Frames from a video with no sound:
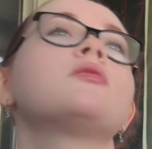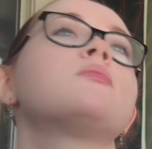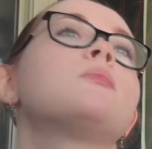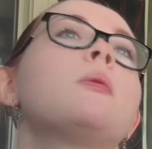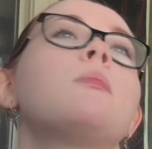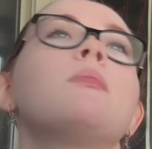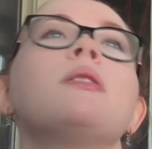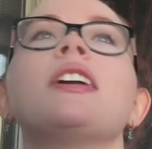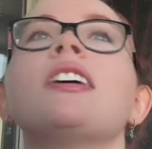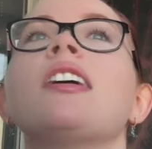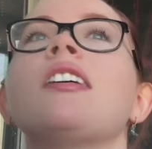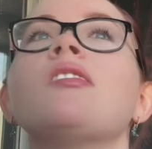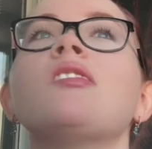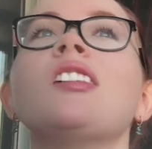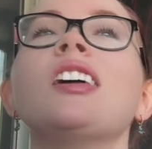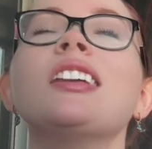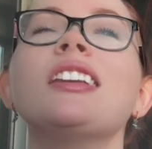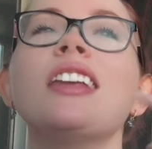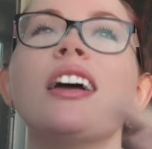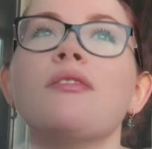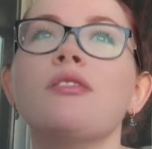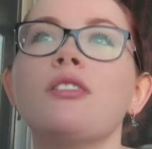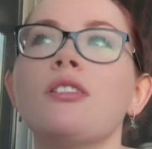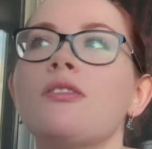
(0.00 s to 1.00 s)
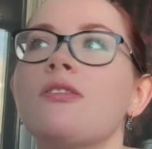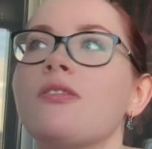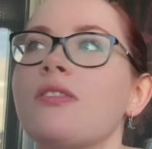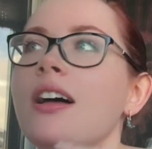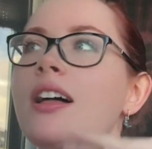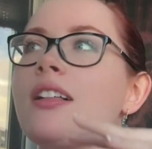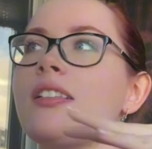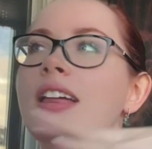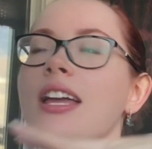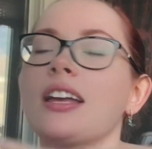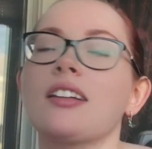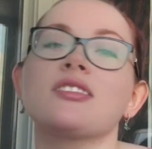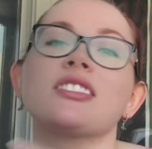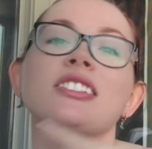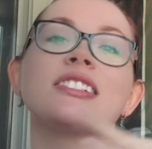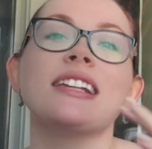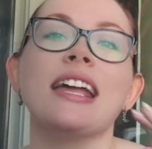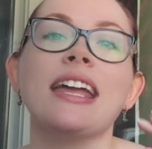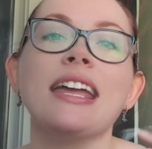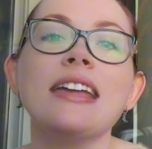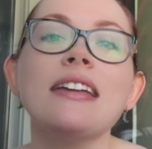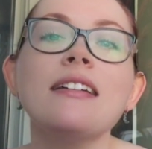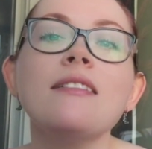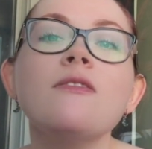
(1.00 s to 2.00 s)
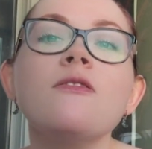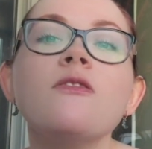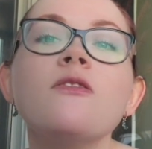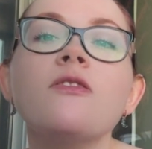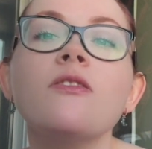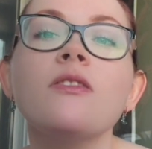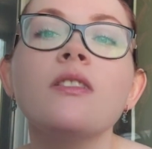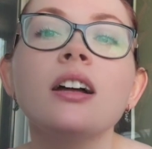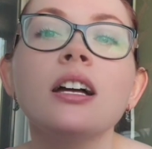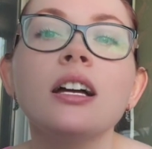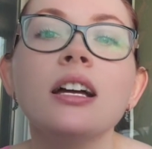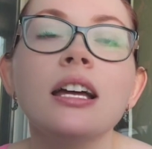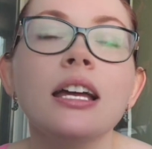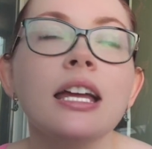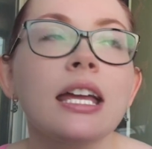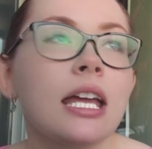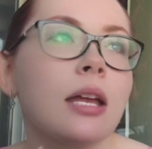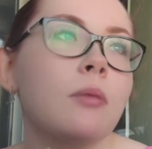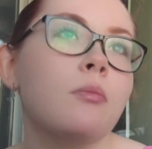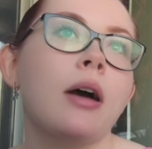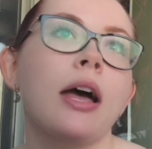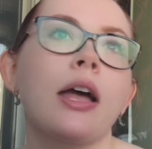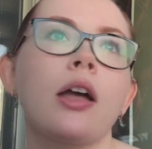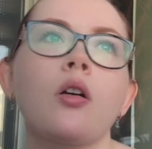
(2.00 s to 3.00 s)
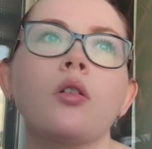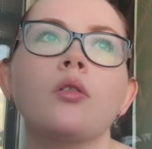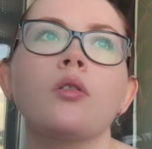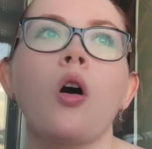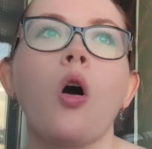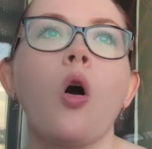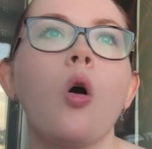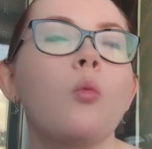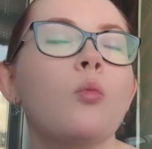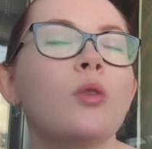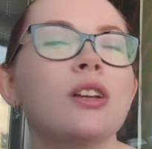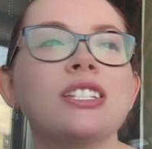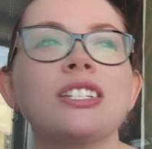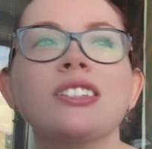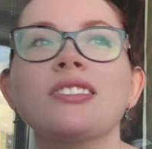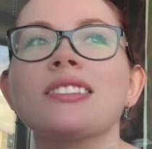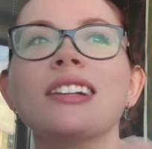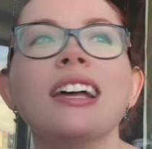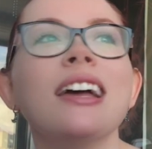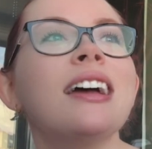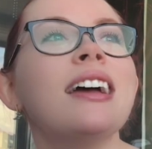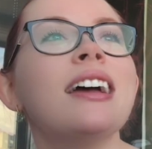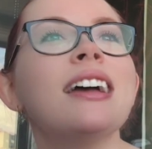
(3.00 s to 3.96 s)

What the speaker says: but because I never felt like safe in my own home, which is,